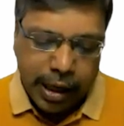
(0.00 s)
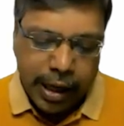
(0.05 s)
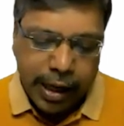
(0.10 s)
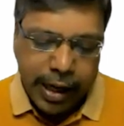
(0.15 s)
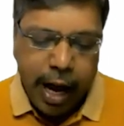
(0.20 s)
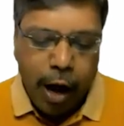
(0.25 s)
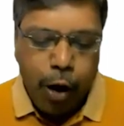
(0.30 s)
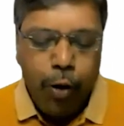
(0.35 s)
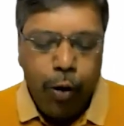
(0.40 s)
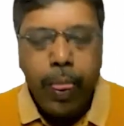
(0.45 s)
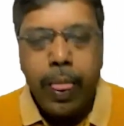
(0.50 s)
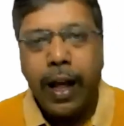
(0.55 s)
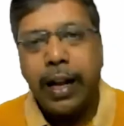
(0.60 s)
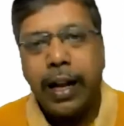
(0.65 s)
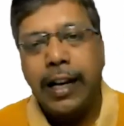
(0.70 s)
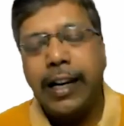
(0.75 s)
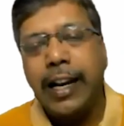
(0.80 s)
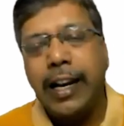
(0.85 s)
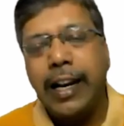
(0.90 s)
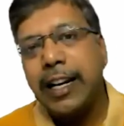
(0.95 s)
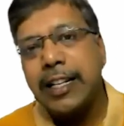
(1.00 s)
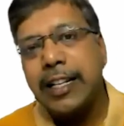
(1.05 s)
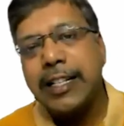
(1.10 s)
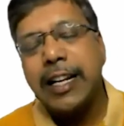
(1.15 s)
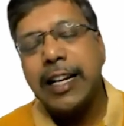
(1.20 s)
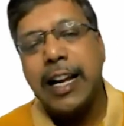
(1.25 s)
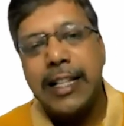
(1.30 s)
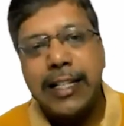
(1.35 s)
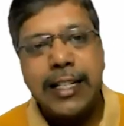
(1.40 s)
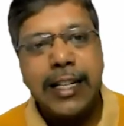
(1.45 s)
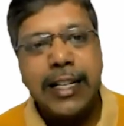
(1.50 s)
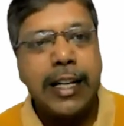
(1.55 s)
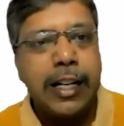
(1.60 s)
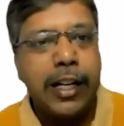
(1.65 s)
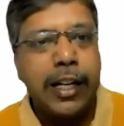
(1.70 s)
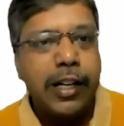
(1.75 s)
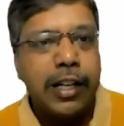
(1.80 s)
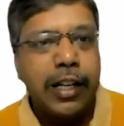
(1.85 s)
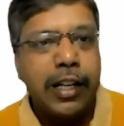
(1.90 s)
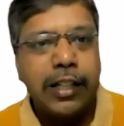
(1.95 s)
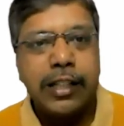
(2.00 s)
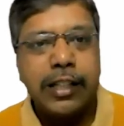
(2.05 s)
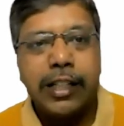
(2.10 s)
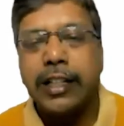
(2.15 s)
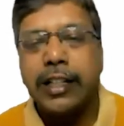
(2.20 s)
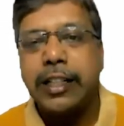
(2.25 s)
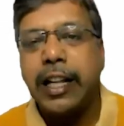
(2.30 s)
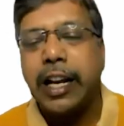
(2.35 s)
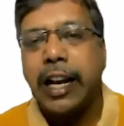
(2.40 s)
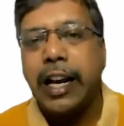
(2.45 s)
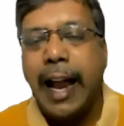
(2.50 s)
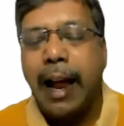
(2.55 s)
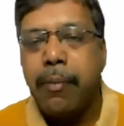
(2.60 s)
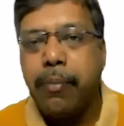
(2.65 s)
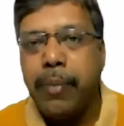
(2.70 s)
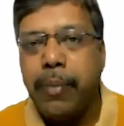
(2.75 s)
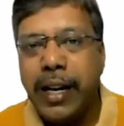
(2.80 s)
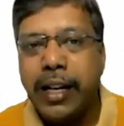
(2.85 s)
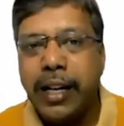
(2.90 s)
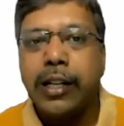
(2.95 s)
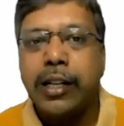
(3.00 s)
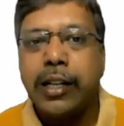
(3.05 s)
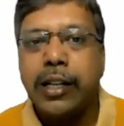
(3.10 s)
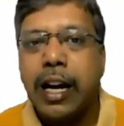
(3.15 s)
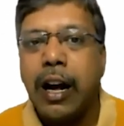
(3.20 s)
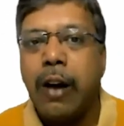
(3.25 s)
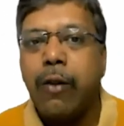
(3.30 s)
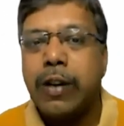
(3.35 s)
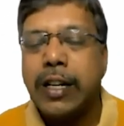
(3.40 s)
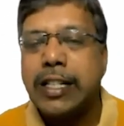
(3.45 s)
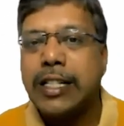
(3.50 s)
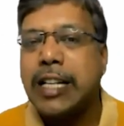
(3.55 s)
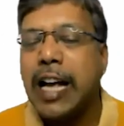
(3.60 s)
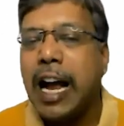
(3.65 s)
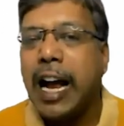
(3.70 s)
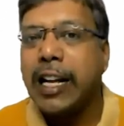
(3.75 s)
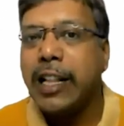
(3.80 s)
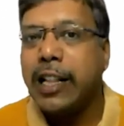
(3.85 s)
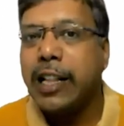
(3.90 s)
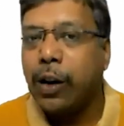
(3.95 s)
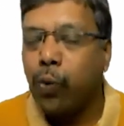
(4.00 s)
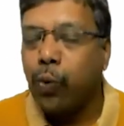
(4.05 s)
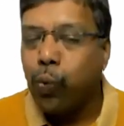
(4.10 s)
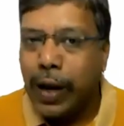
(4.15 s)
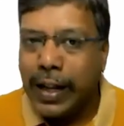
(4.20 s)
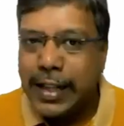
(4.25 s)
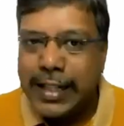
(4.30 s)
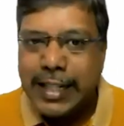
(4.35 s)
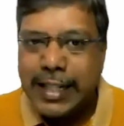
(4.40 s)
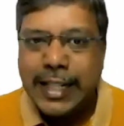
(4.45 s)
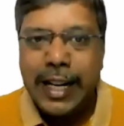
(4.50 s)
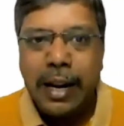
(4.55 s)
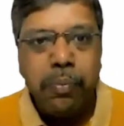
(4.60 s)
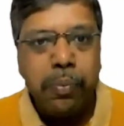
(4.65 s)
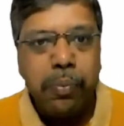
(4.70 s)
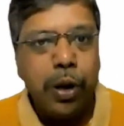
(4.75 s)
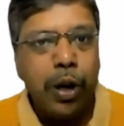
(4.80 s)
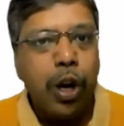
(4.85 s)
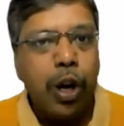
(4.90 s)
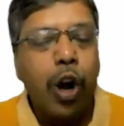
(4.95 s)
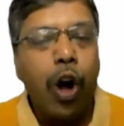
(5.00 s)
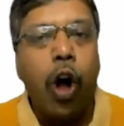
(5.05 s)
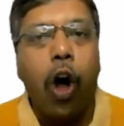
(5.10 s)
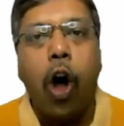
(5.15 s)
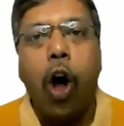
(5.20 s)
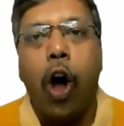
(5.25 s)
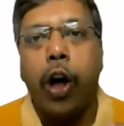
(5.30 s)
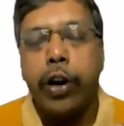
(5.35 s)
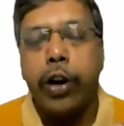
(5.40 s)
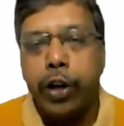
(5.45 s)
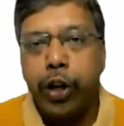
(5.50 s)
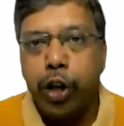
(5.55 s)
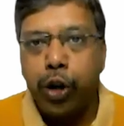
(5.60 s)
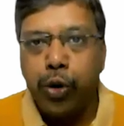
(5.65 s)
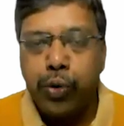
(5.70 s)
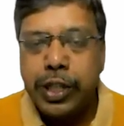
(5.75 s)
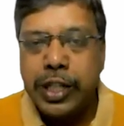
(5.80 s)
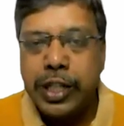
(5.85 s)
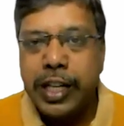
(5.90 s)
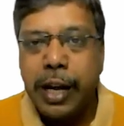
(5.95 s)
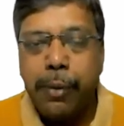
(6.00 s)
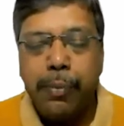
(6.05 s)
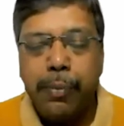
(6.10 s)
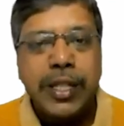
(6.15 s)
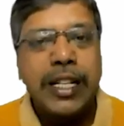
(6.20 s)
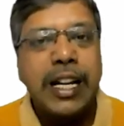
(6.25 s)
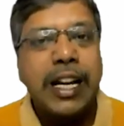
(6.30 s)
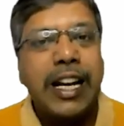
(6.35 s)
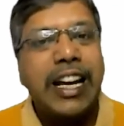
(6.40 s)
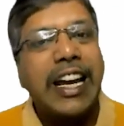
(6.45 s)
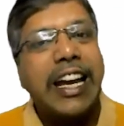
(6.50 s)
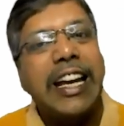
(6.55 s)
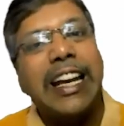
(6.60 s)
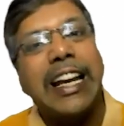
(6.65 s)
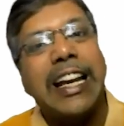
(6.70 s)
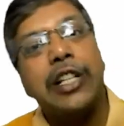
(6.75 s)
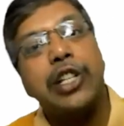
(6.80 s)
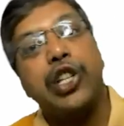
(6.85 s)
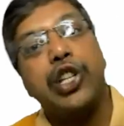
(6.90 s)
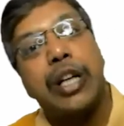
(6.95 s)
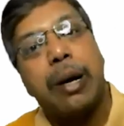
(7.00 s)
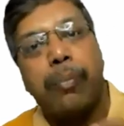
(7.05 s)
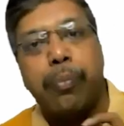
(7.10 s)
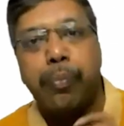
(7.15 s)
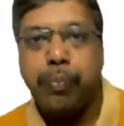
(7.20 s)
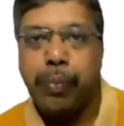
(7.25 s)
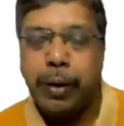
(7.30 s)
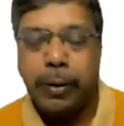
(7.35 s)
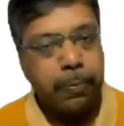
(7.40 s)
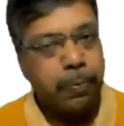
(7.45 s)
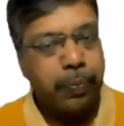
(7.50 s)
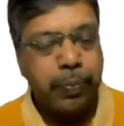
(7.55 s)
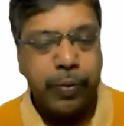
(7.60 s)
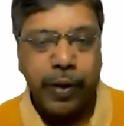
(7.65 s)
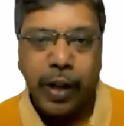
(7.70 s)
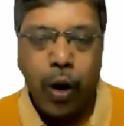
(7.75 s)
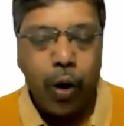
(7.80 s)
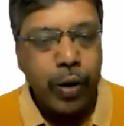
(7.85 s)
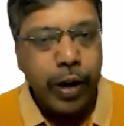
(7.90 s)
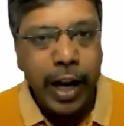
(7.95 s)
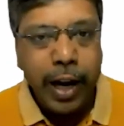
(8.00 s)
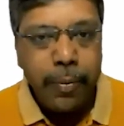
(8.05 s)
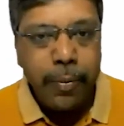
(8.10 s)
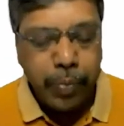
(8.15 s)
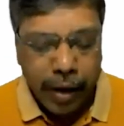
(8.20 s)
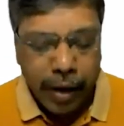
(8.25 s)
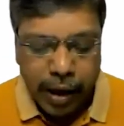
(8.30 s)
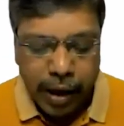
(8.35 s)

Now, let us consider that the rabbit covers either one step or two steps in a jump. Okay.